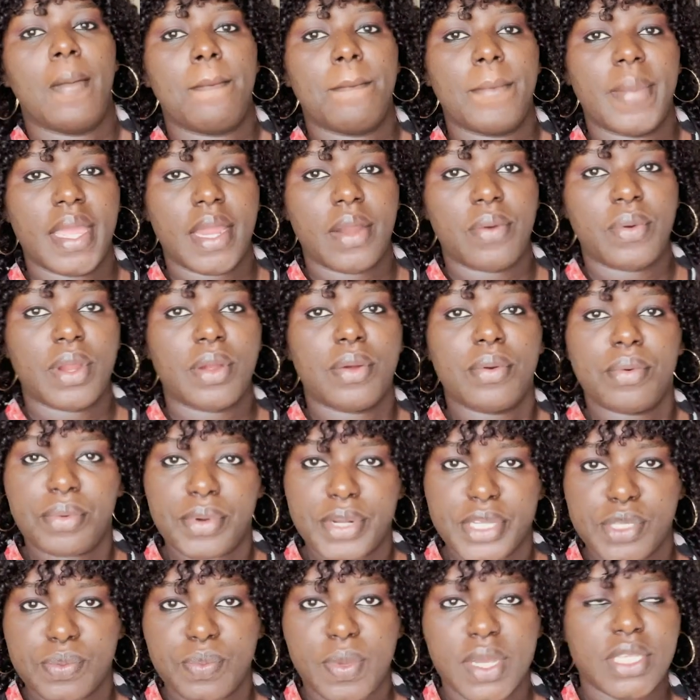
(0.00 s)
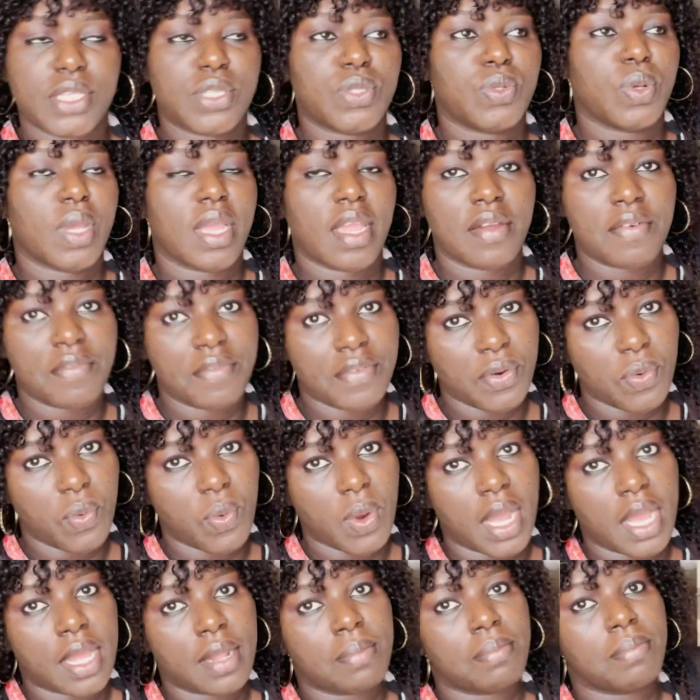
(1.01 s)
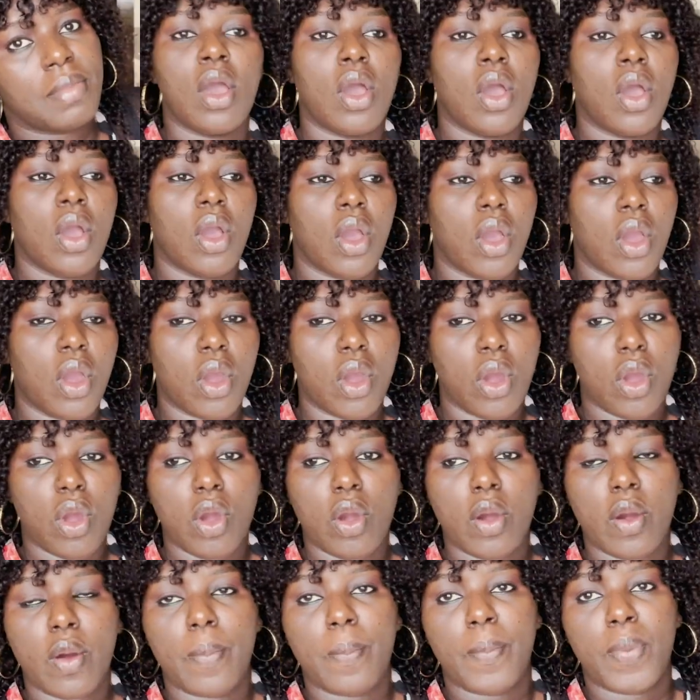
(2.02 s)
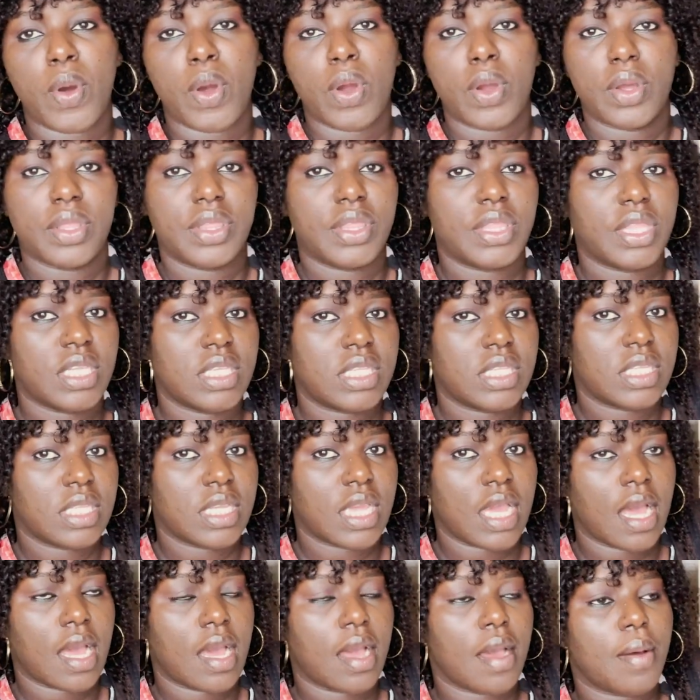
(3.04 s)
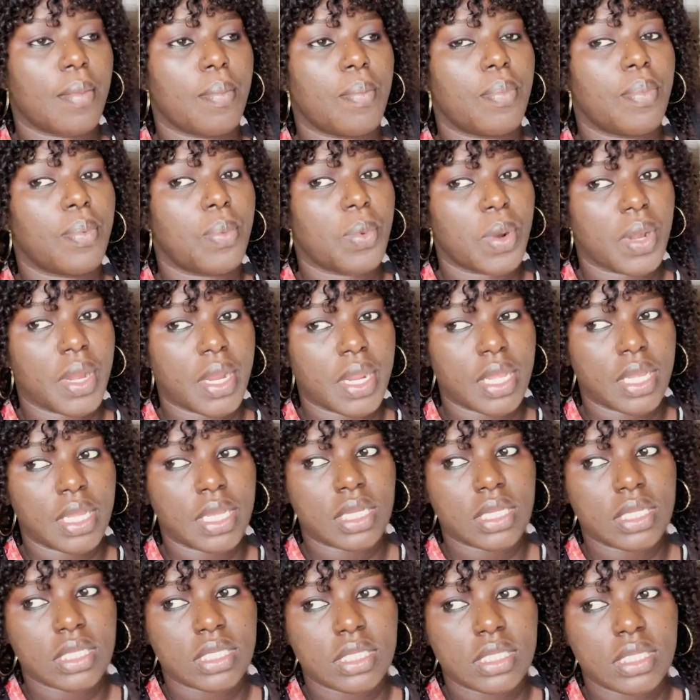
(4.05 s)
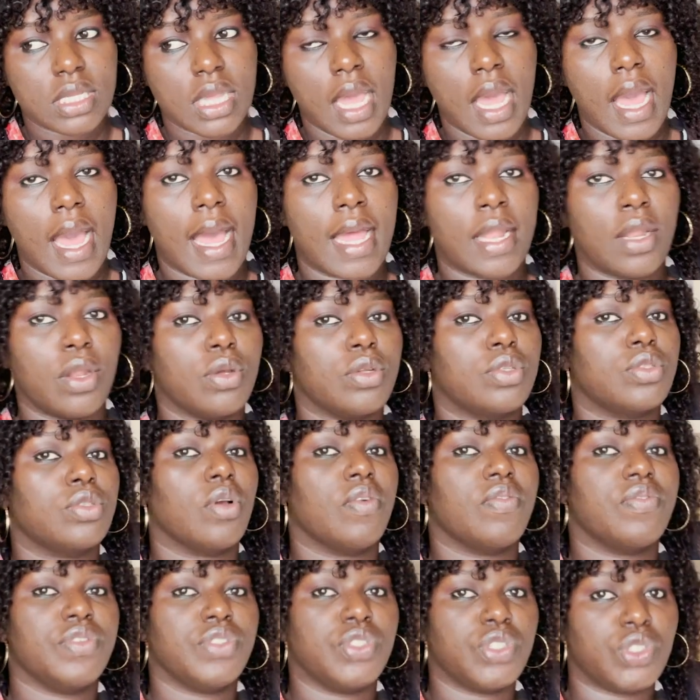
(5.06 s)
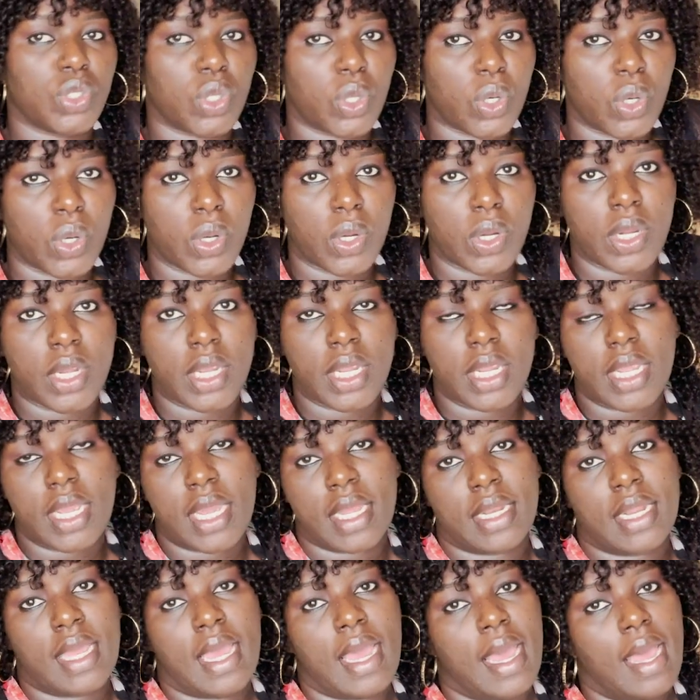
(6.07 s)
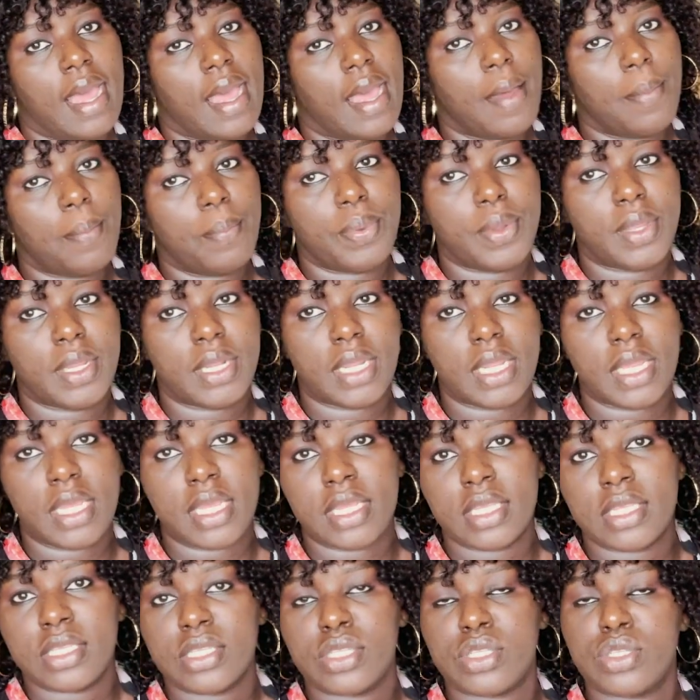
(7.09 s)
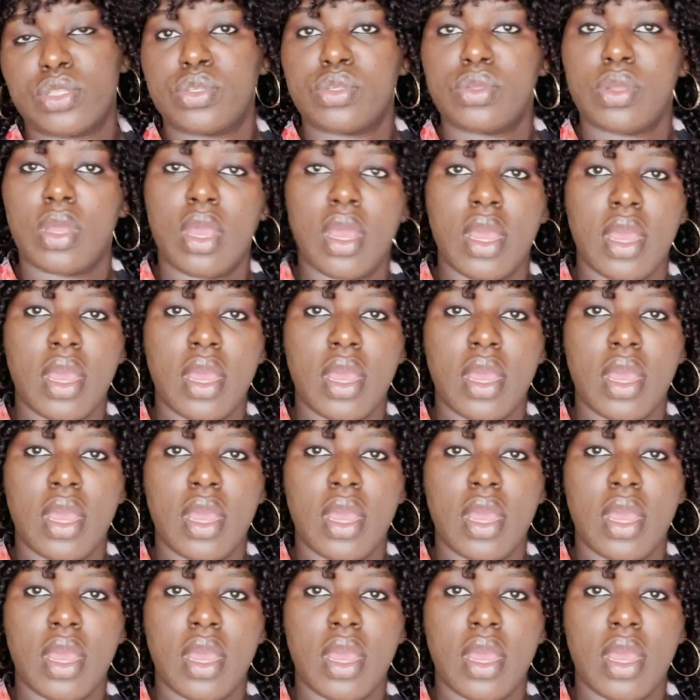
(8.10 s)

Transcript: Merry Christmas to everyone. Hope this year brings a lot of joy and happiness